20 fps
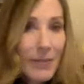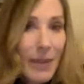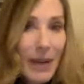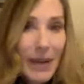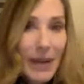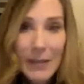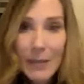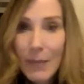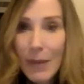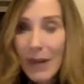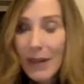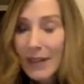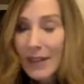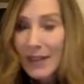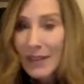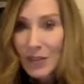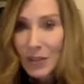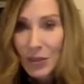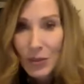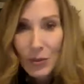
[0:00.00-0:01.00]
mind, body,
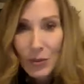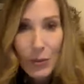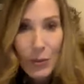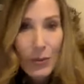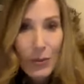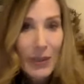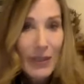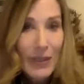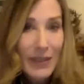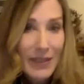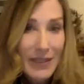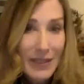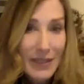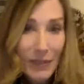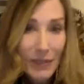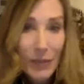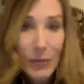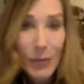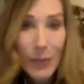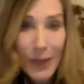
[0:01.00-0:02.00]
and soul in a
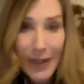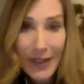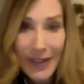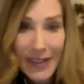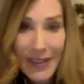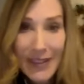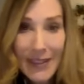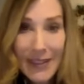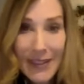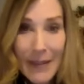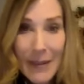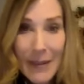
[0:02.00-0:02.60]
different way,